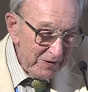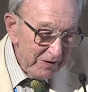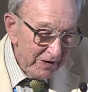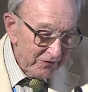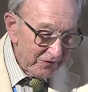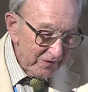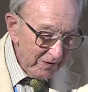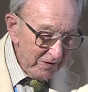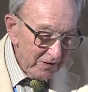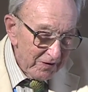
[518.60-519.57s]
Yes,
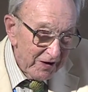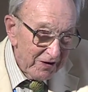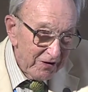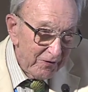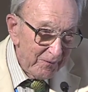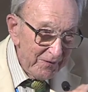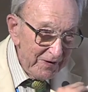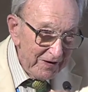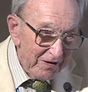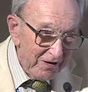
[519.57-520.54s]
thank you.
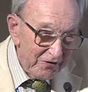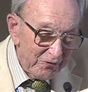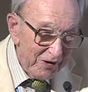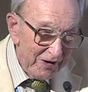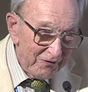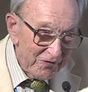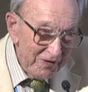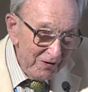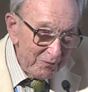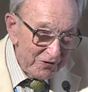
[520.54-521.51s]
Large waves
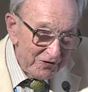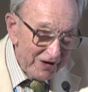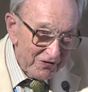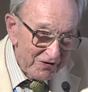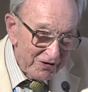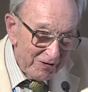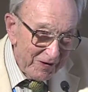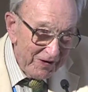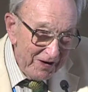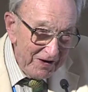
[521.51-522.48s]
protect the
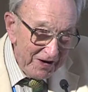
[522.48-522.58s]
turbine.